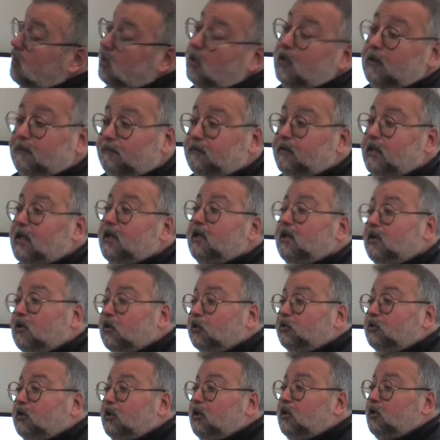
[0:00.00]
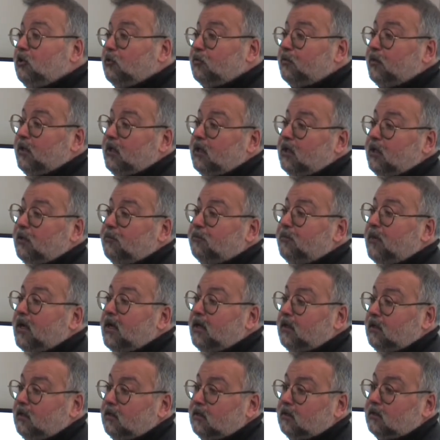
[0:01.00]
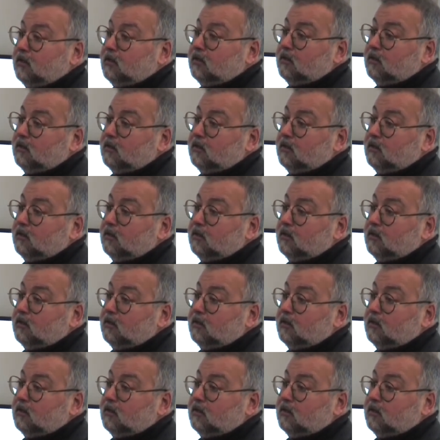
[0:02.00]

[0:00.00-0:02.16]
if they continue bringing money.